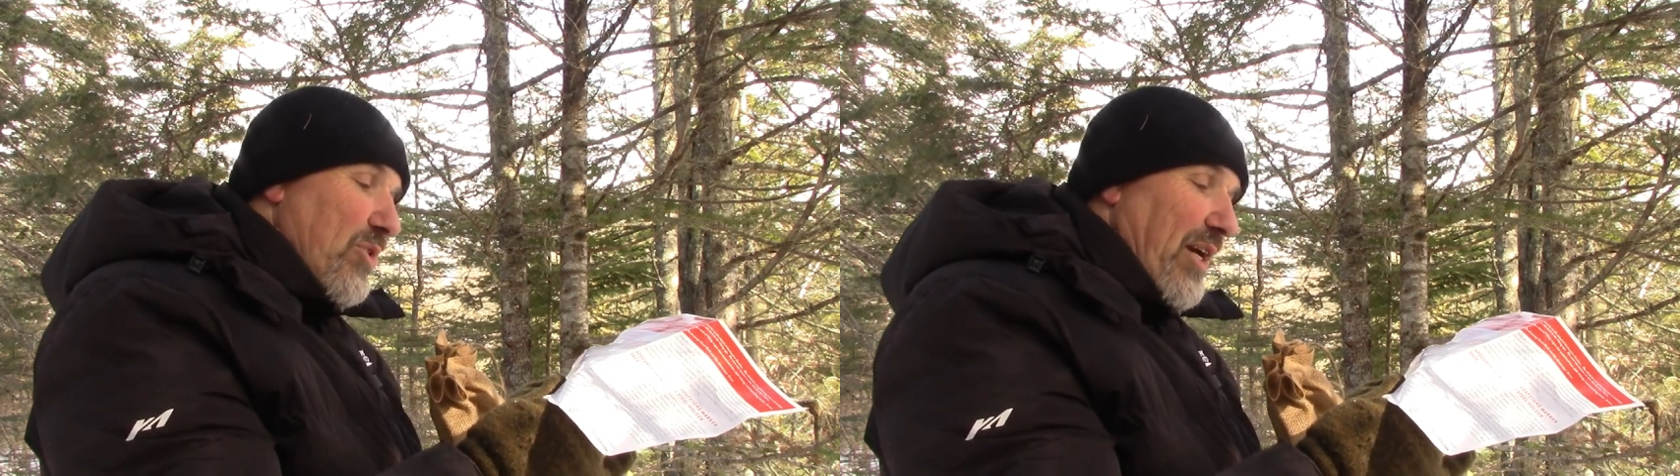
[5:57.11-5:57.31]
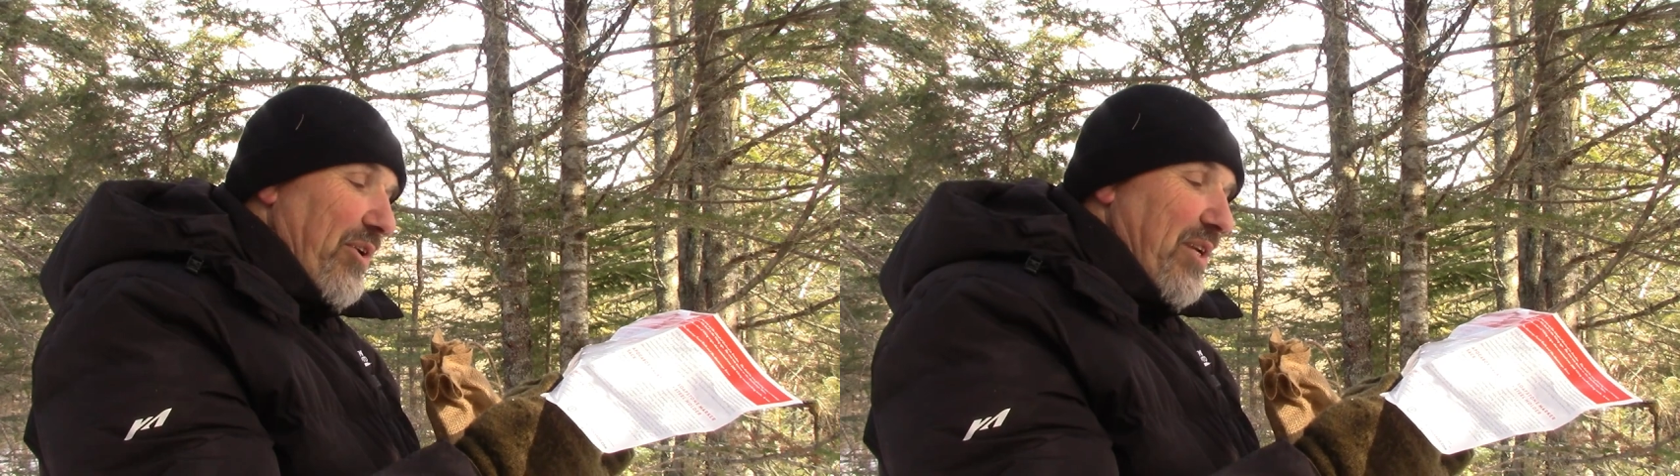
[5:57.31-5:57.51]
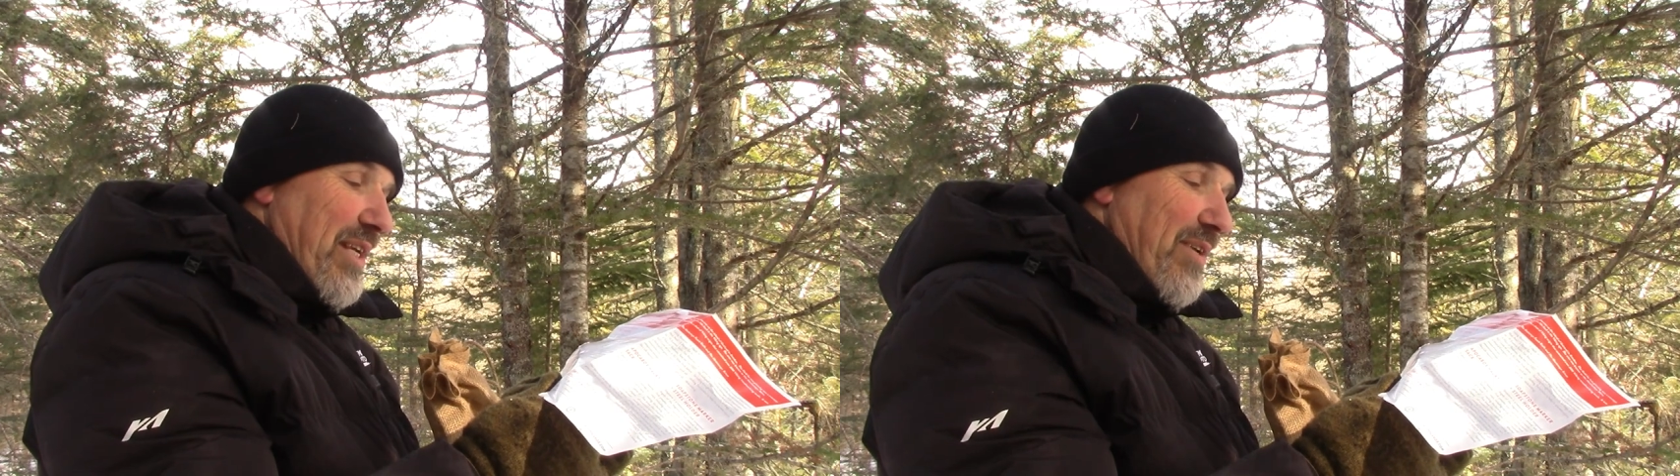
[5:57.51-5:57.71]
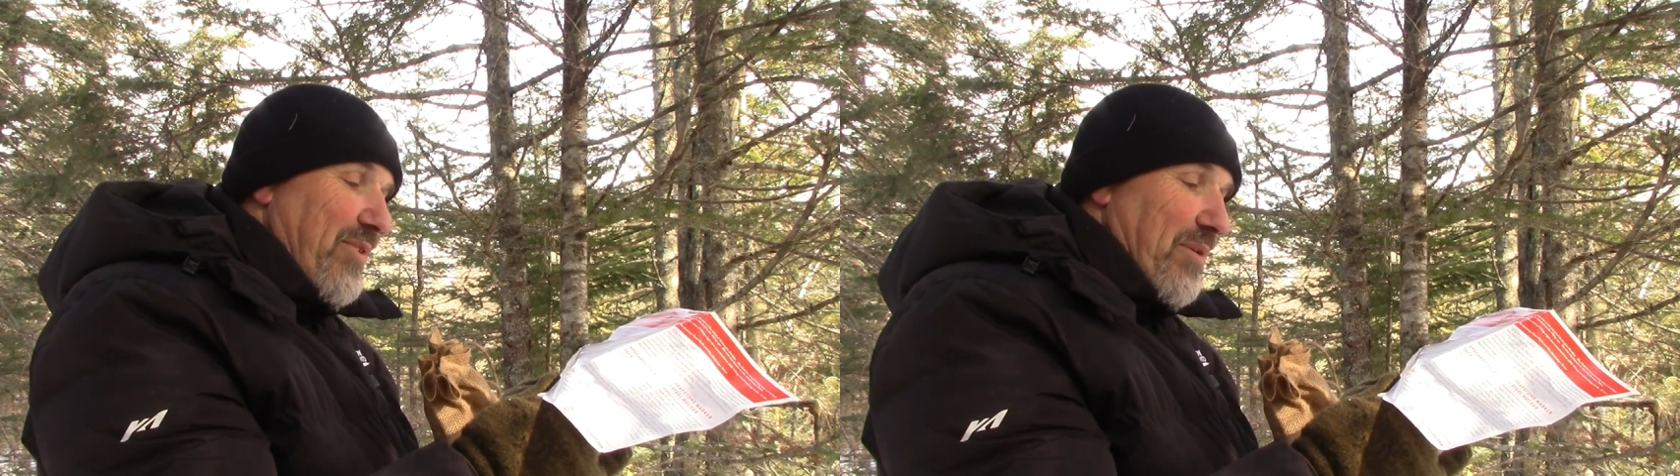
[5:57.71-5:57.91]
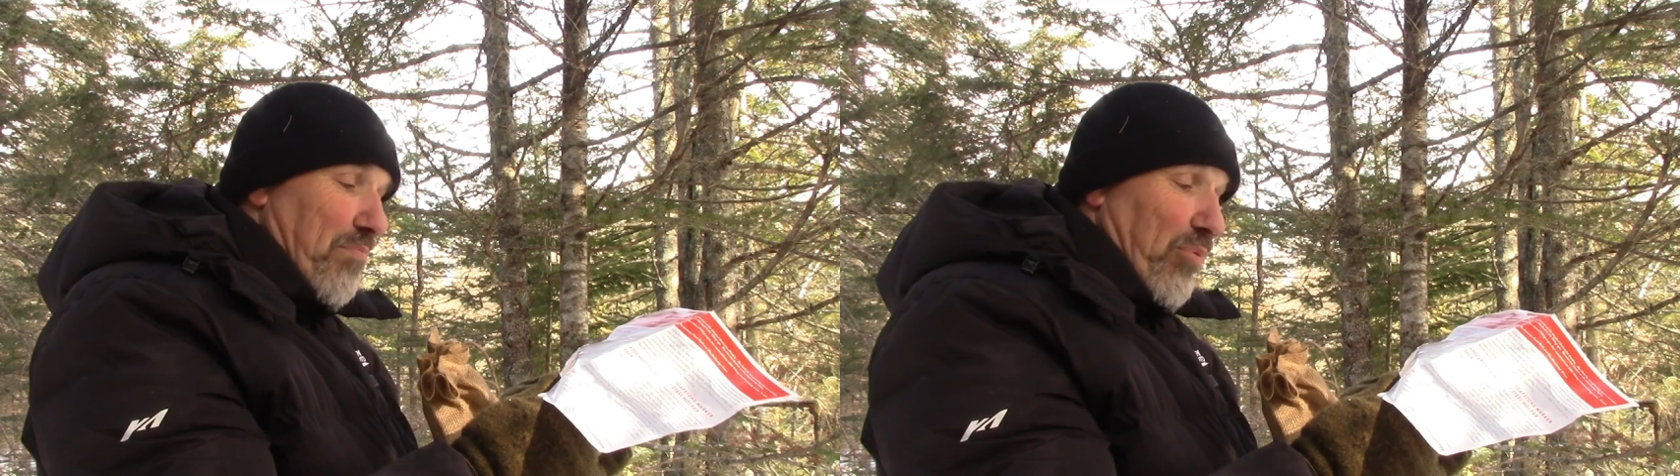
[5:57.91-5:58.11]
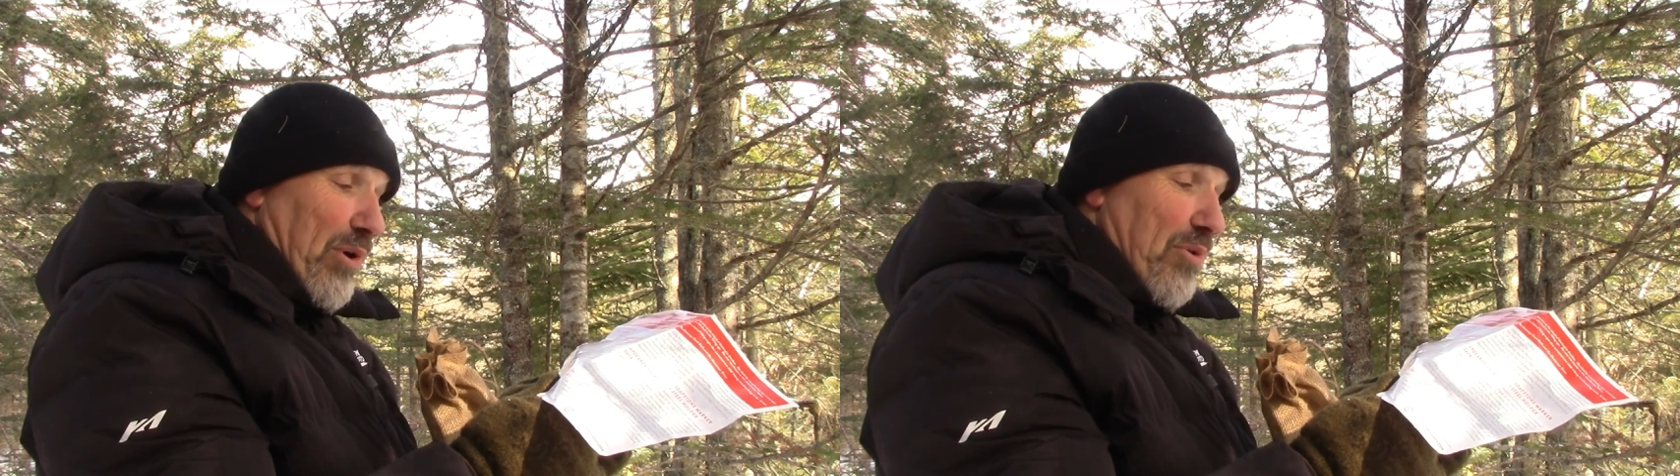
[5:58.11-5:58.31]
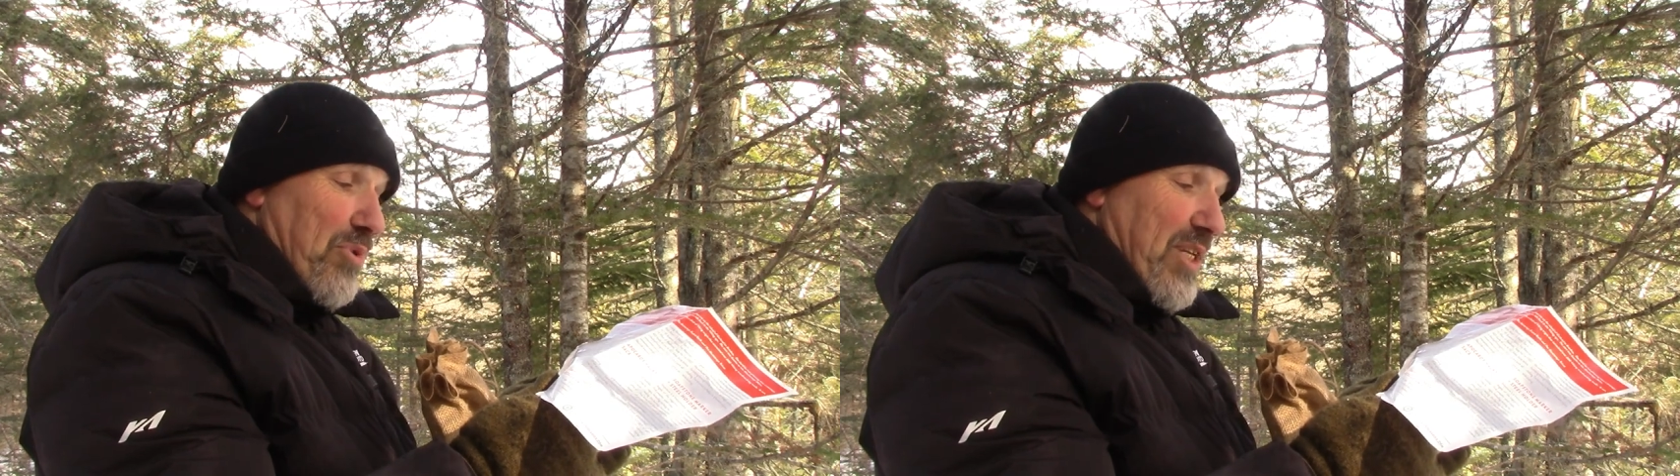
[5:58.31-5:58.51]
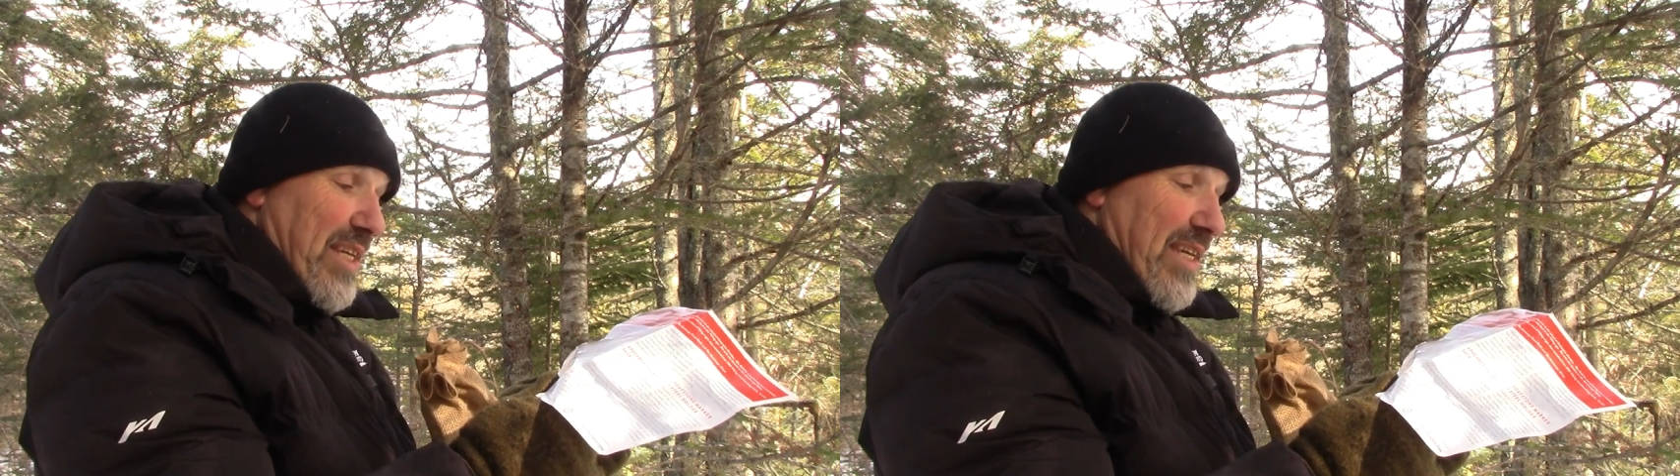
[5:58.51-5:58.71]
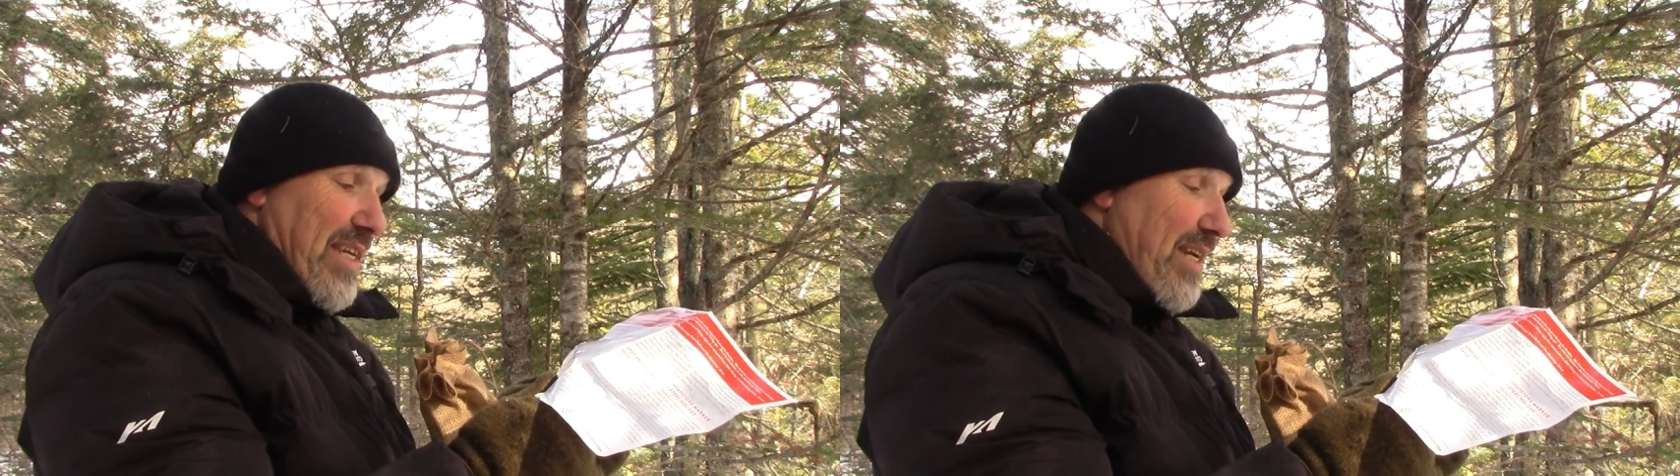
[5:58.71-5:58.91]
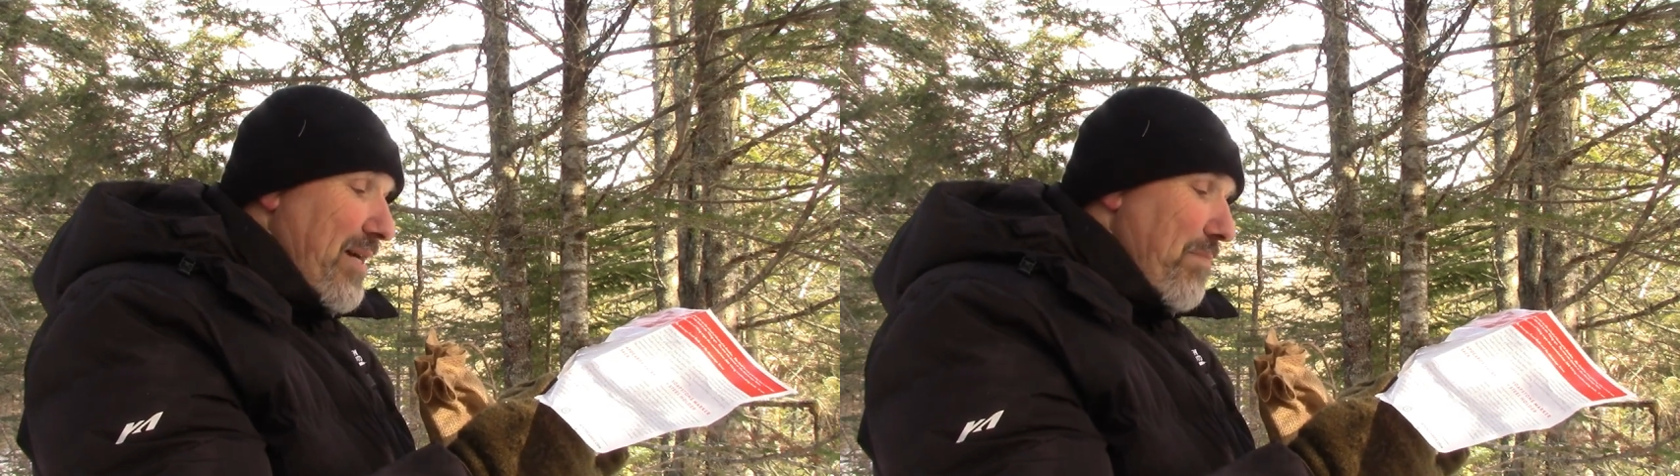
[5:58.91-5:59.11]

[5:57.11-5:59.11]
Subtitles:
underneath to brew tea,